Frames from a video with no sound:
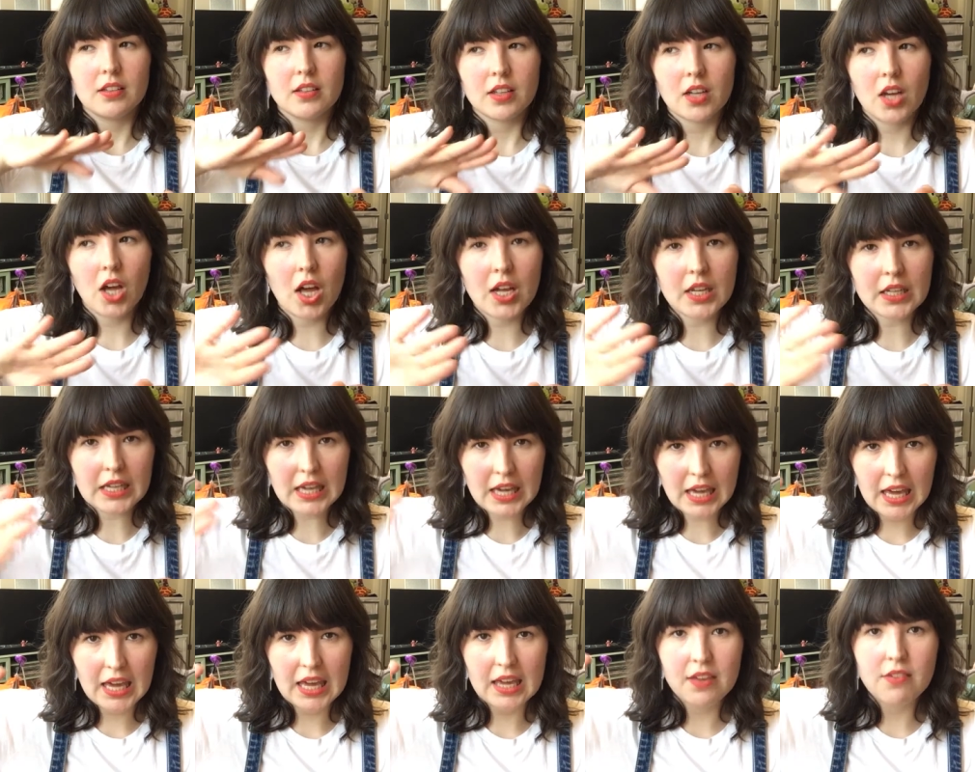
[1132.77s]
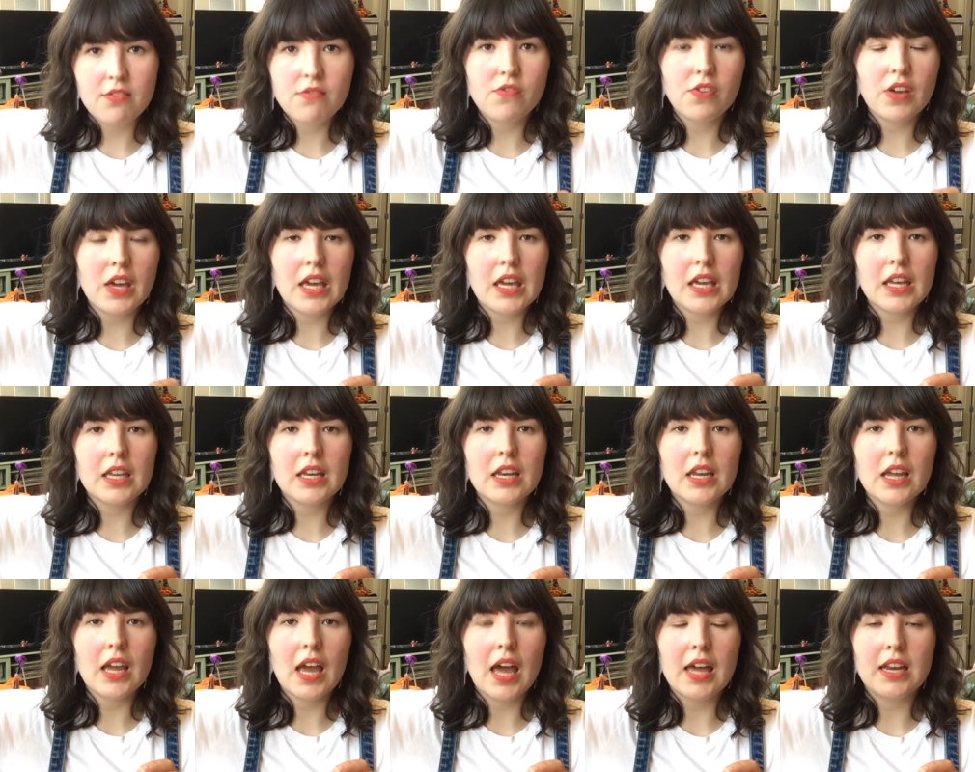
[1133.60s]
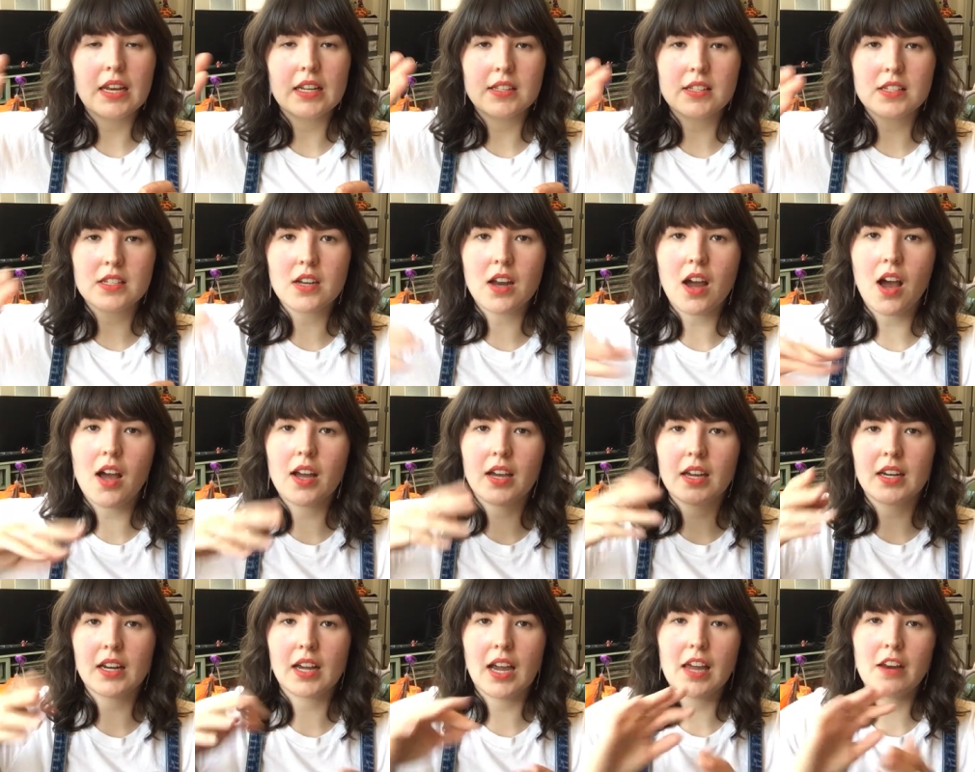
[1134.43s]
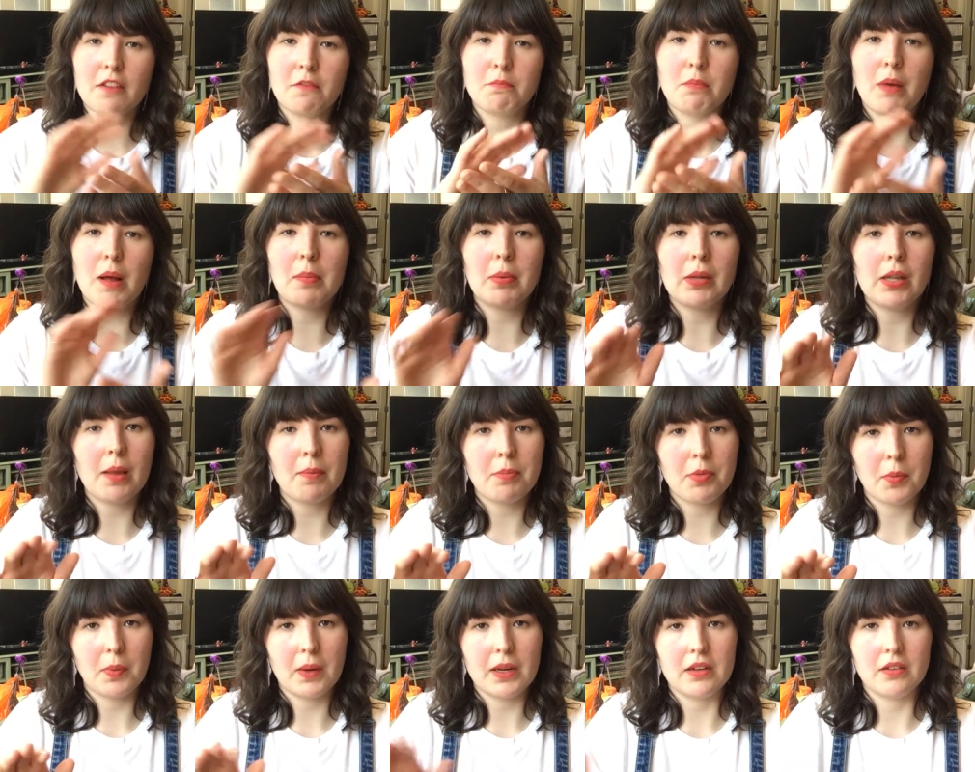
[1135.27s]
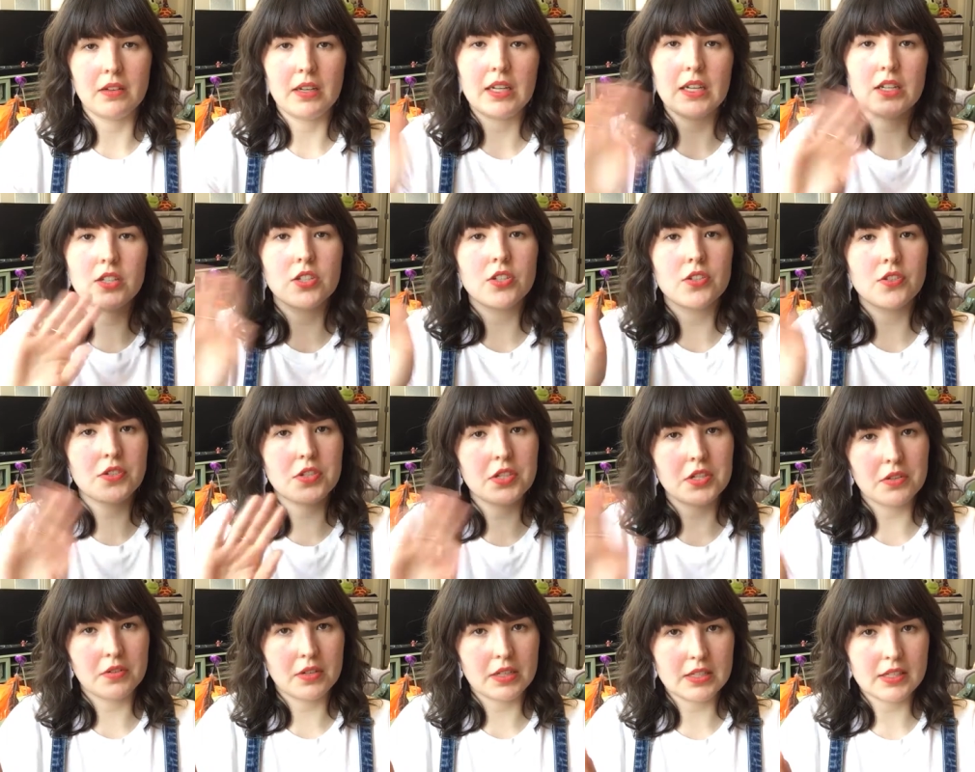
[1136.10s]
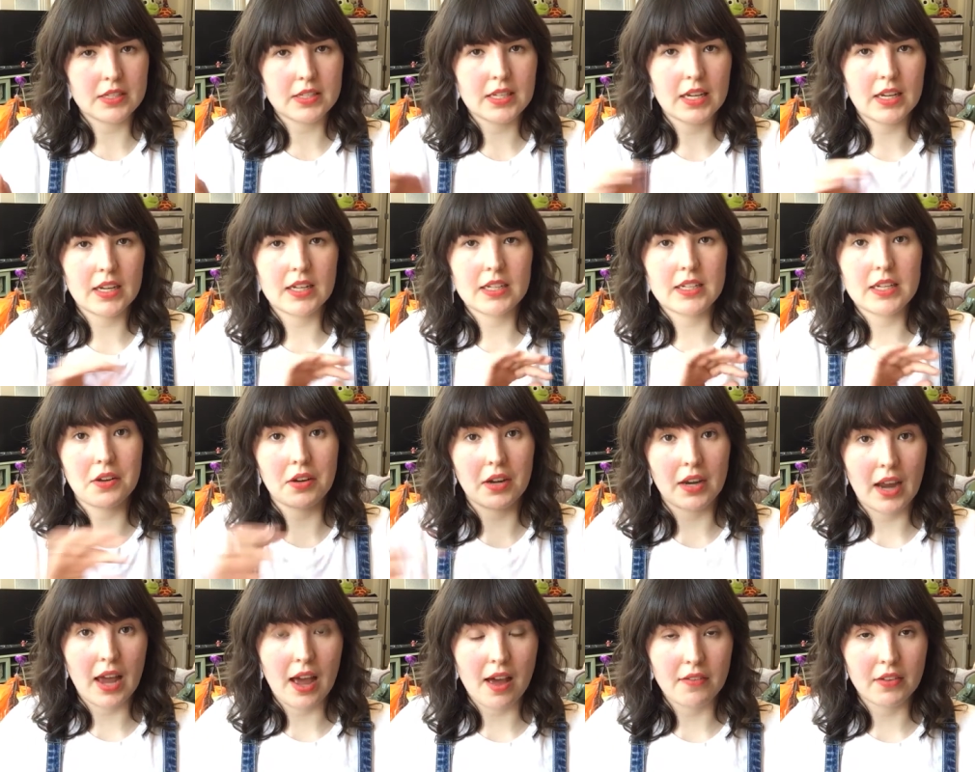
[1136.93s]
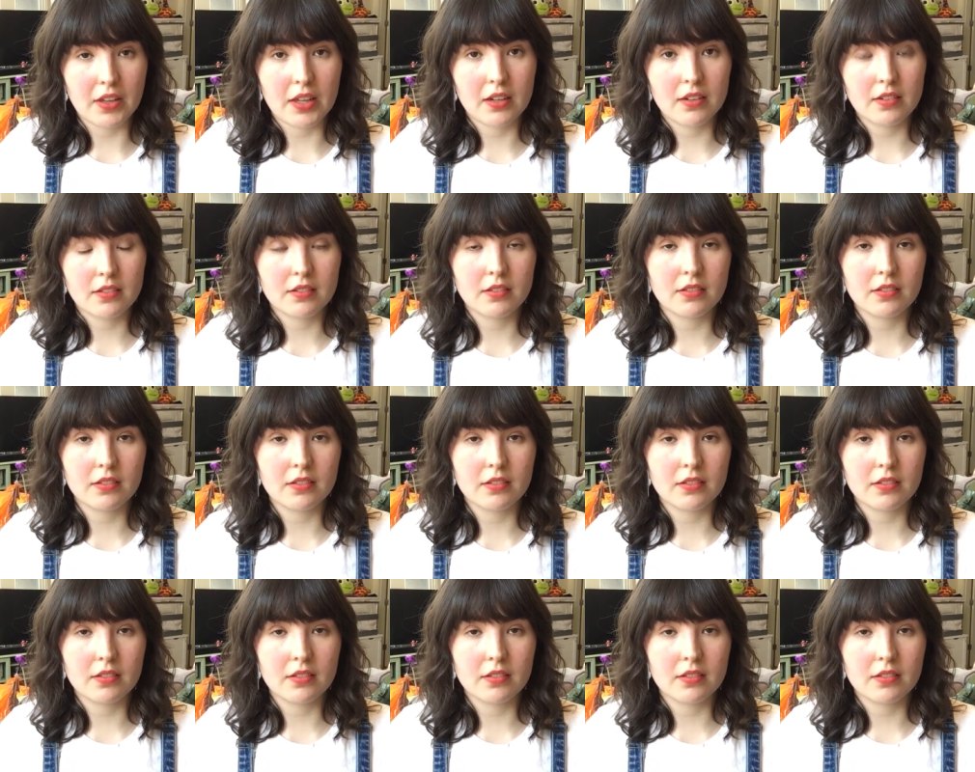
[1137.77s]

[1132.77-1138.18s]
concave in, and it's not gonna kind of bubble up the way you need it to, so you can sand it down and have it